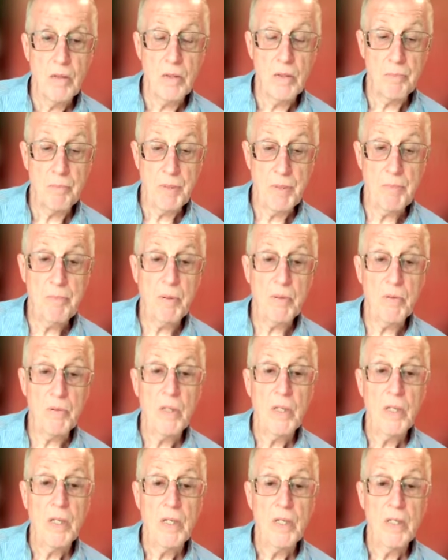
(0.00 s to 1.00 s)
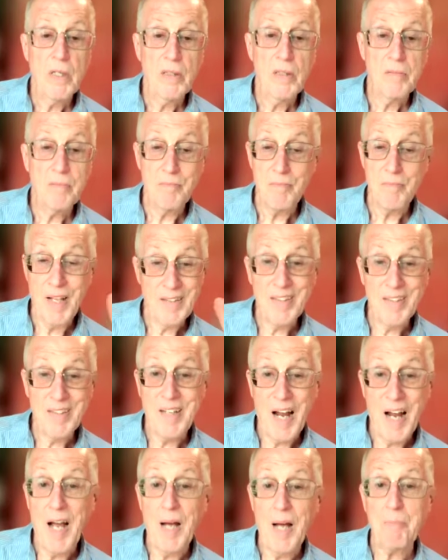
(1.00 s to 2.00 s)
people, not the
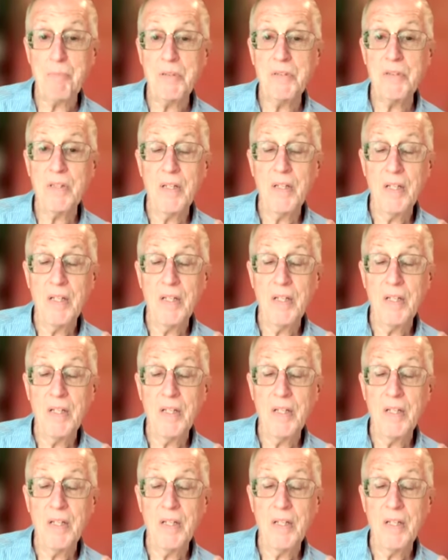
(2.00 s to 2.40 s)
cops,